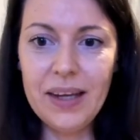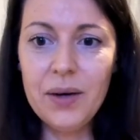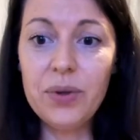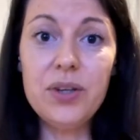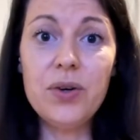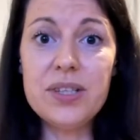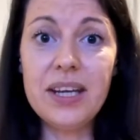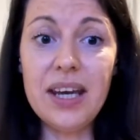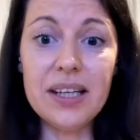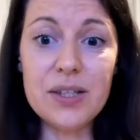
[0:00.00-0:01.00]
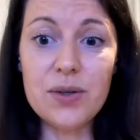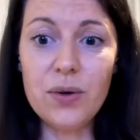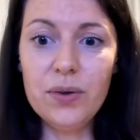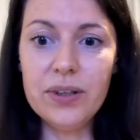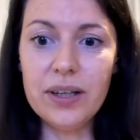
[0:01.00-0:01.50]
With the new SDK
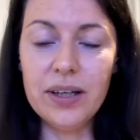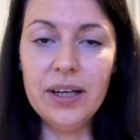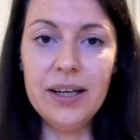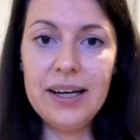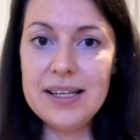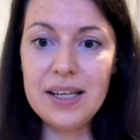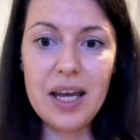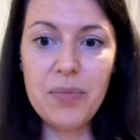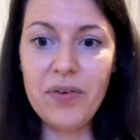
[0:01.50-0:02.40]
console, the SDK